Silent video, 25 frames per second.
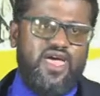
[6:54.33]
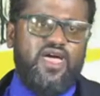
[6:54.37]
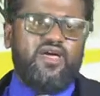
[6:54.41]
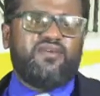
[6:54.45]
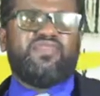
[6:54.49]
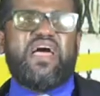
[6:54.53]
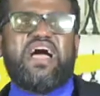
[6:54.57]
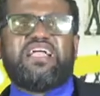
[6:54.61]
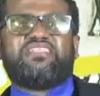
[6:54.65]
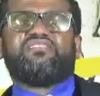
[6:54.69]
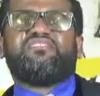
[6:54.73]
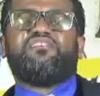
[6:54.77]

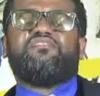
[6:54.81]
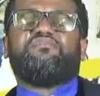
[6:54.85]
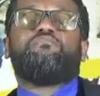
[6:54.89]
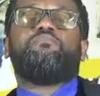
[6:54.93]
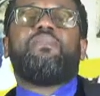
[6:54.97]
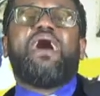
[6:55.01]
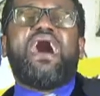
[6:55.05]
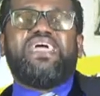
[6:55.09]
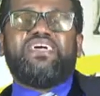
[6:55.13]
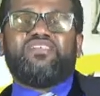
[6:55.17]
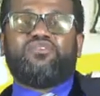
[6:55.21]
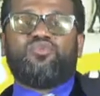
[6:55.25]
That's if
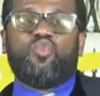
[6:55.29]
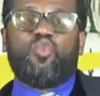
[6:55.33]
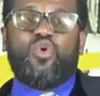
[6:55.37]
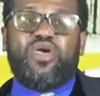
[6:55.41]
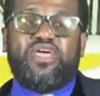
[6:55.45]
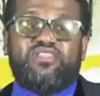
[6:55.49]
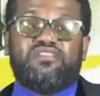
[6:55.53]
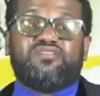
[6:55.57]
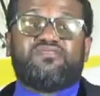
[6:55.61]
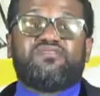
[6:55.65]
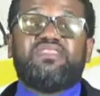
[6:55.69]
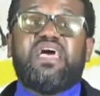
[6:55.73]
Biden
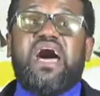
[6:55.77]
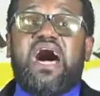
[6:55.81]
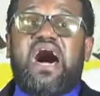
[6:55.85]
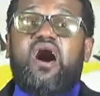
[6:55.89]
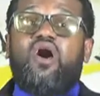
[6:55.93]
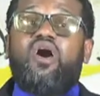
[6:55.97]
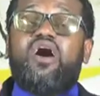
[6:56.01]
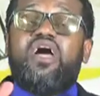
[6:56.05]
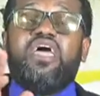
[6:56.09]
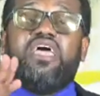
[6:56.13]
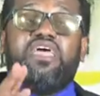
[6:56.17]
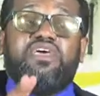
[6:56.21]
wins. Now,